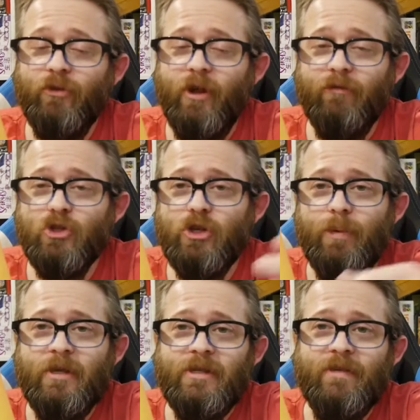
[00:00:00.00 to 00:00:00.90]
Policy Television
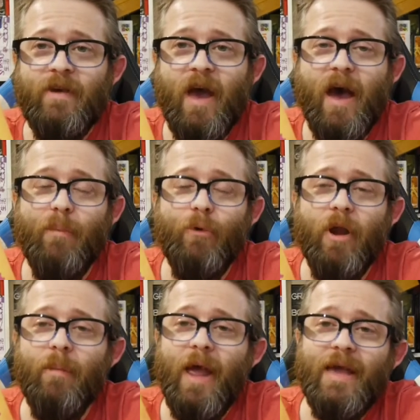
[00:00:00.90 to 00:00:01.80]
GPTV. I'm
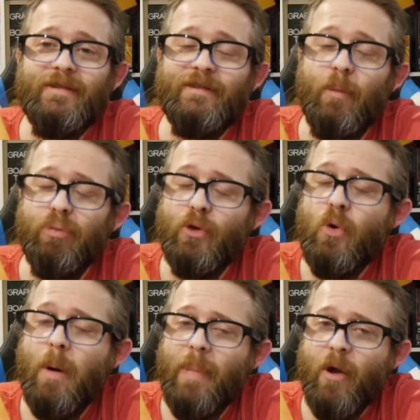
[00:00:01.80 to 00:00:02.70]
Brett in my hands is
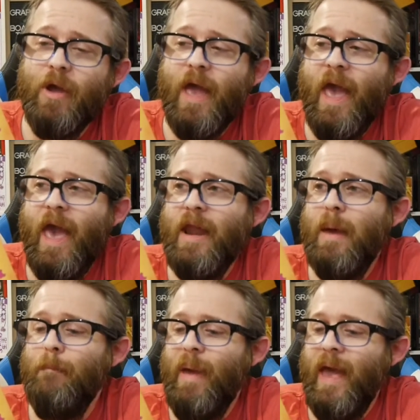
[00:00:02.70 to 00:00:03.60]
Blue, Barry
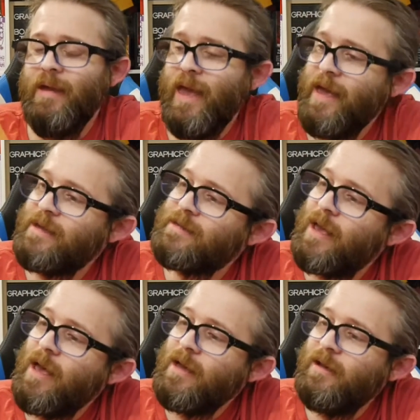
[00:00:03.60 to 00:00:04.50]
and
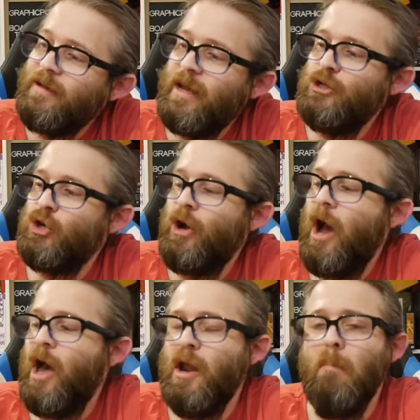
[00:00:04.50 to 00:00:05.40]
Pancakes, Danger
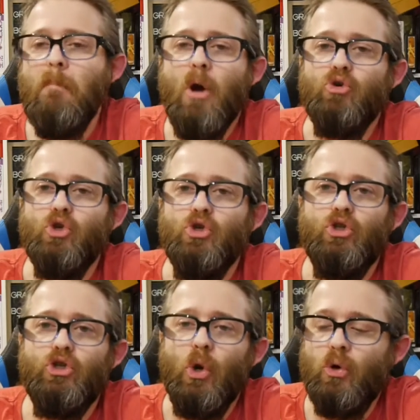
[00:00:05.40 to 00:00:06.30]
on Mount
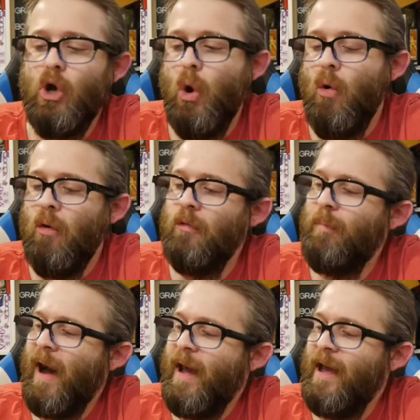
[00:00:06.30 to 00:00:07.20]
Choco
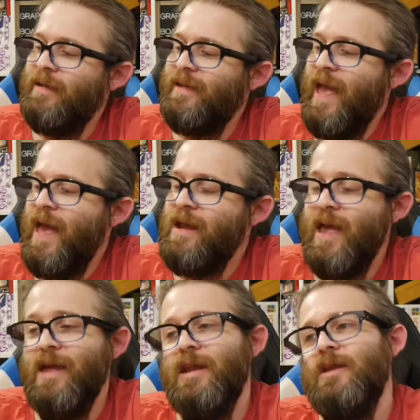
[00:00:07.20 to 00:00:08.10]
by Dan
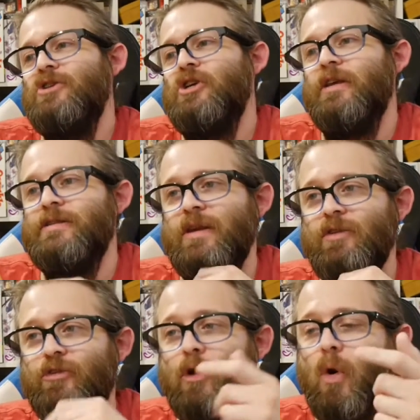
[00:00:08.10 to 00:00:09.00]
and
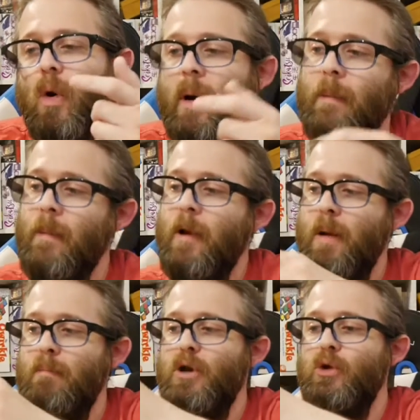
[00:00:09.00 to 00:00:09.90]
Jason. So,
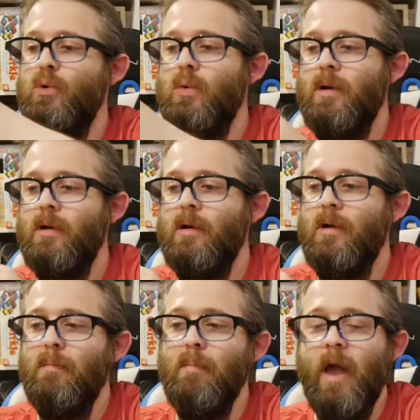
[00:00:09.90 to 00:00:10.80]
Blue,
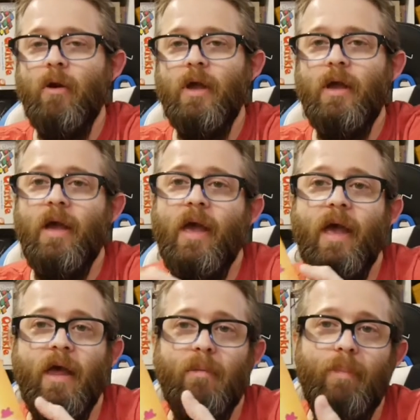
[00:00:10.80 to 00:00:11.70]
Barry
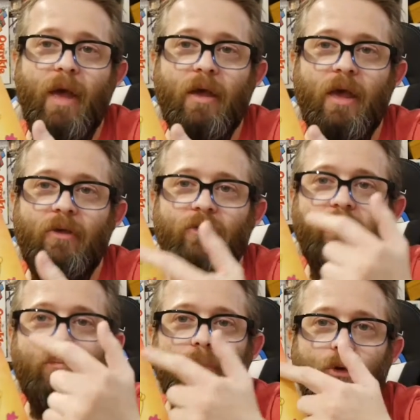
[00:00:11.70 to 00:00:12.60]
and
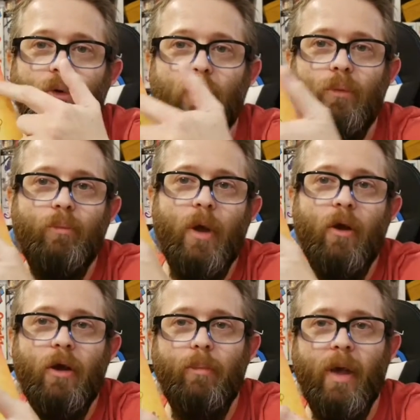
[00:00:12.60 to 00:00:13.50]
Pancakes,
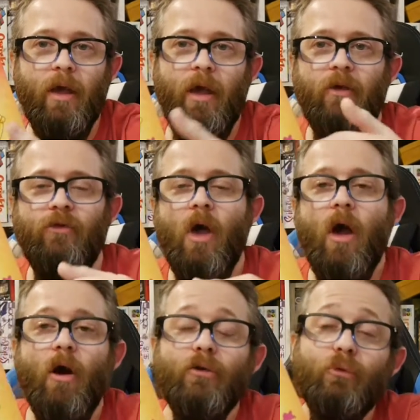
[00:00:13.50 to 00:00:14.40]
Blueberry Pancakes,
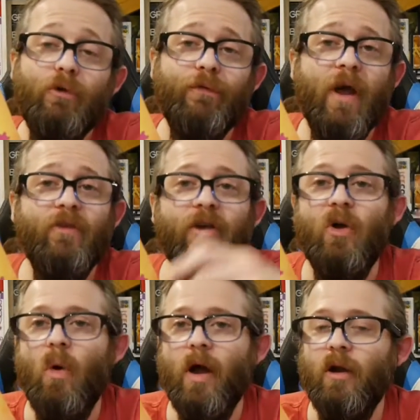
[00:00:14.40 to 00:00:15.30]
are three friends that
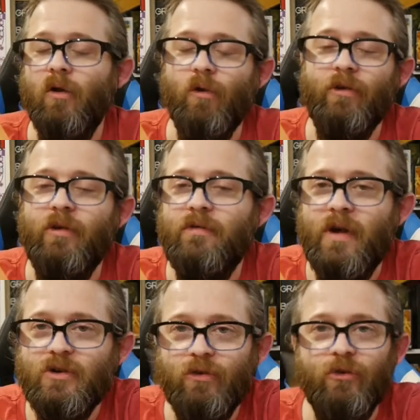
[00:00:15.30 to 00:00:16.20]
go on crazy
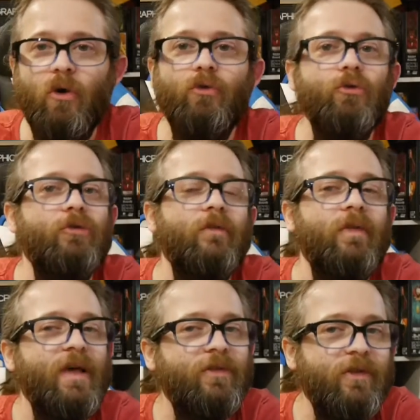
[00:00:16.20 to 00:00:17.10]
adventures, all sorts
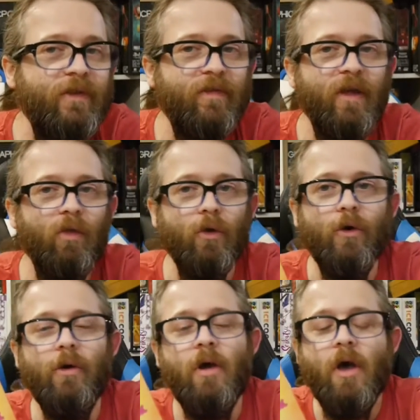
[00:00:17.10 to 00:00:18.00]
of lessons that they
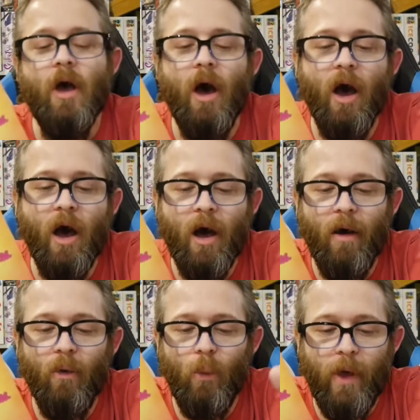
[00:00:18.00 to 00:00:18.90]
learn
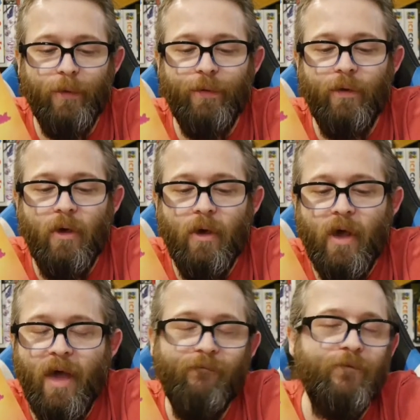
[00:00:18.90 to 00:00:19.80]
uh, with
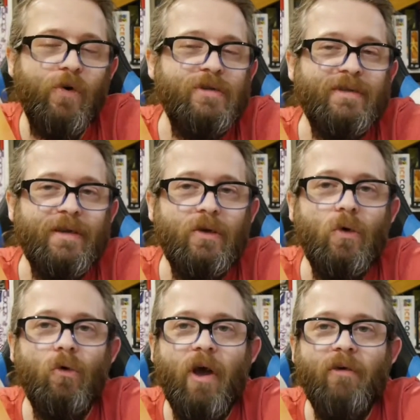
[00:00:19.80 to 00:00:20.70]
every
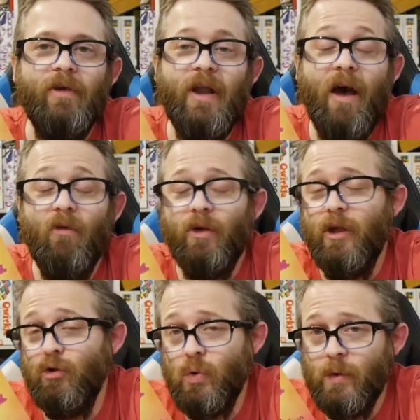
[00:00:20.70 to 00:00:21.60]
single graphic novel
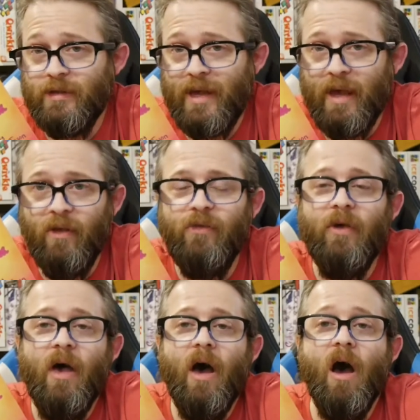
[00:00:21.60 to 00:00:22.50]
geared towards
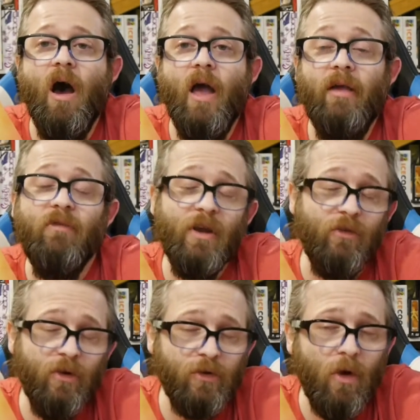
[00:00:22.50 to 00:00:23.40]
kids, uh, even
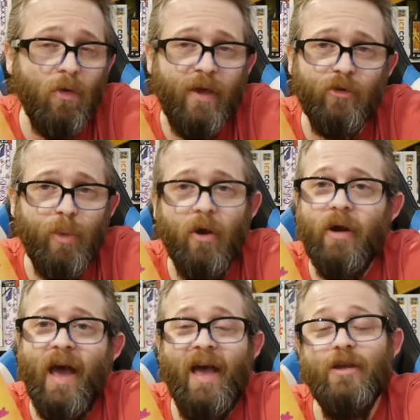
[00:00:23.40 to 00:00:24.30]
as an adult, as a
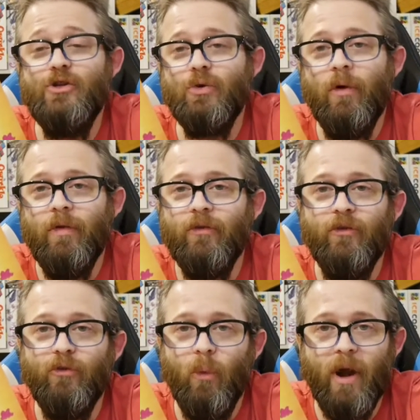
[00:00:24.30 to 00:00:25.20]
parent, I enjoy this.
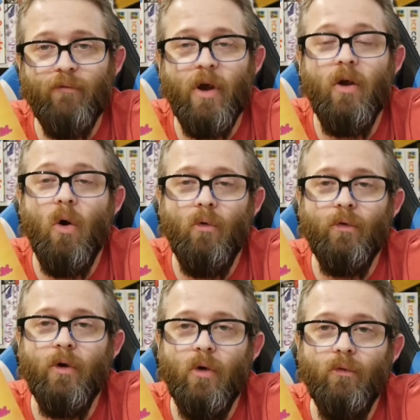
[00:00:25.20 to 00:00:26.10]
This is one I've read
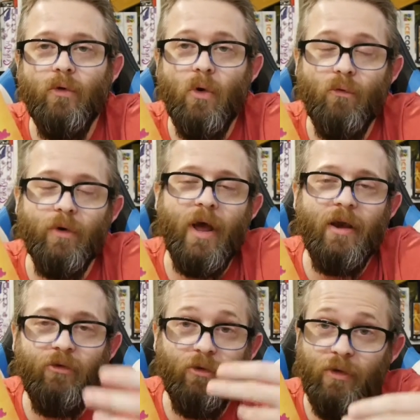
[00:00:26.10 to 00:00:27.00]
over and over and over. Not
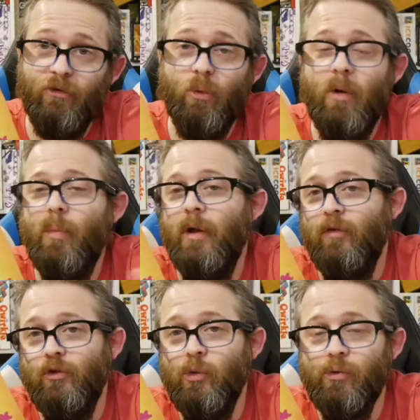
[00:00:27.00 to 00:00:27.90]
necessarily this one, but
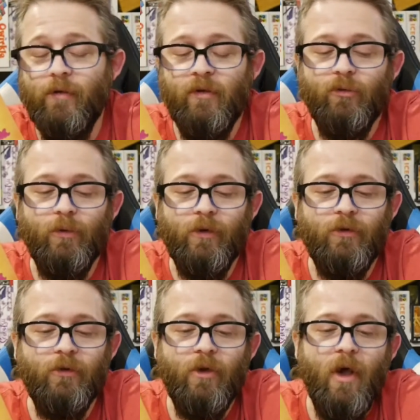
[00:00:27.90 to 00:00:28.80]
the two previous
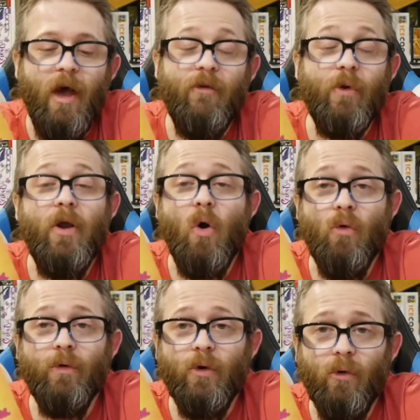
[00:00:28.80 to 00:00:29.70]
releases I've read
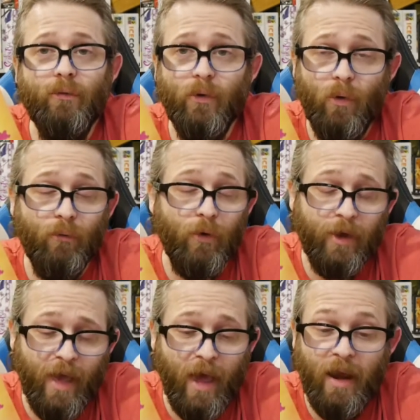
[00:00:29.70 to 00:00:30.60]
over and over and over
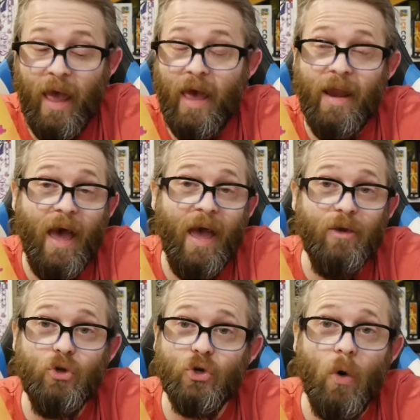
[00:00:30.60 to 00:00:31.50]
again, and I
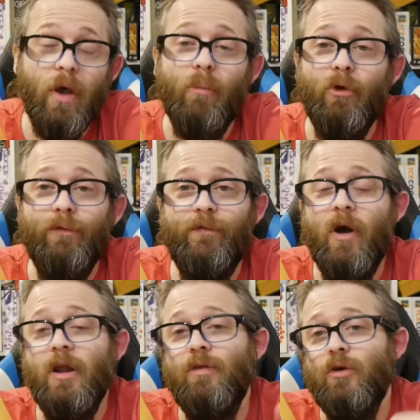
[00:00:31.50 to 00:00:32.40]
enjoy them. They're
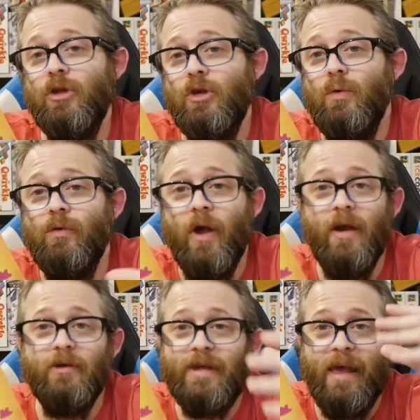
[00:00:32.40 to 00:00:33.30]
funny, they're cute, they're
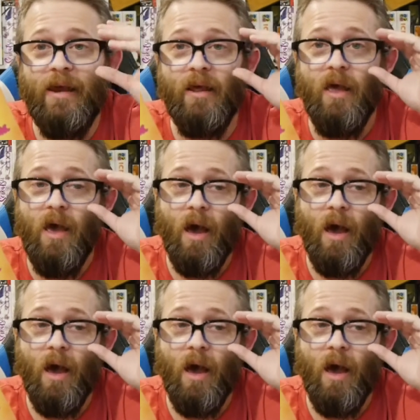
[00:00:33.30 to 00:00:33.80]
entertaining.